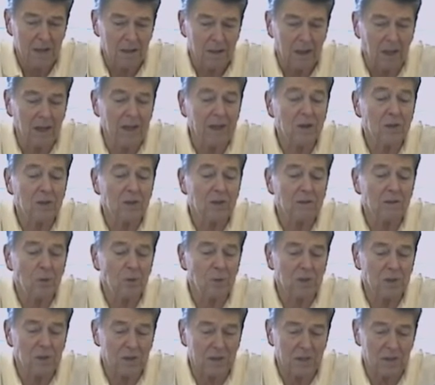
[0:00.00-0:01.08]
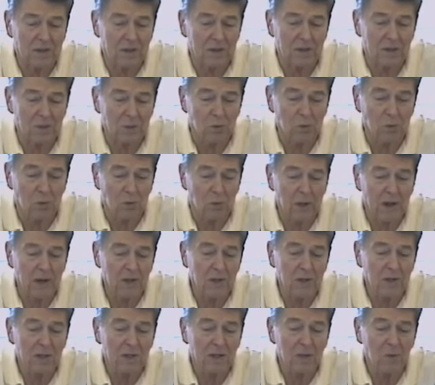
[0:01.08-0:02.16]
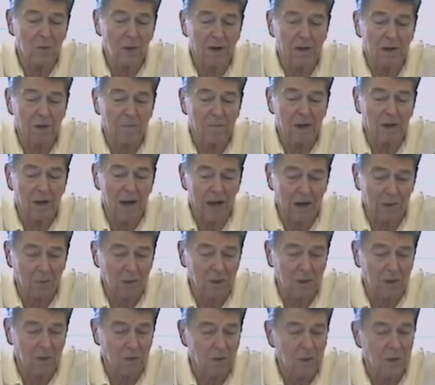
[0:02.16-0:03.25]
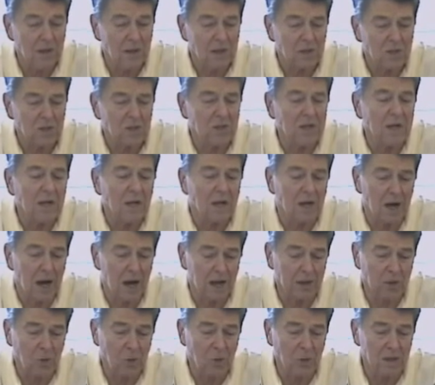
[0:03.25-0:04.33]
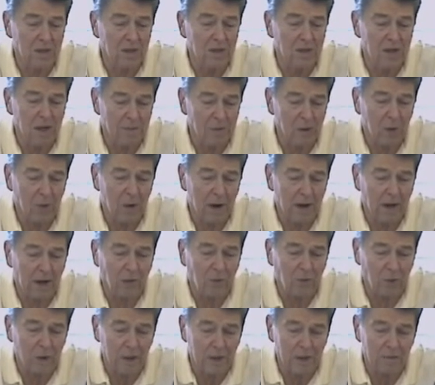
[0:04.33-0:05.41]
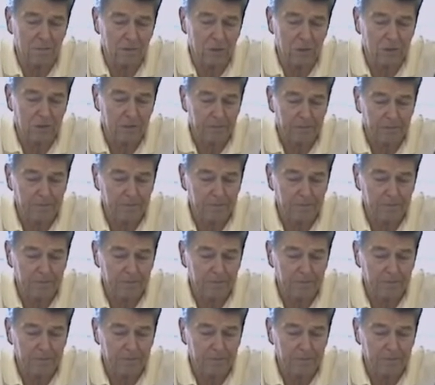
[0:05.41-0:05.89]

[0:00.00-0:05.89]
The leaders of the resistance, who courageously went to Managua to seek concrete democratic freedoms,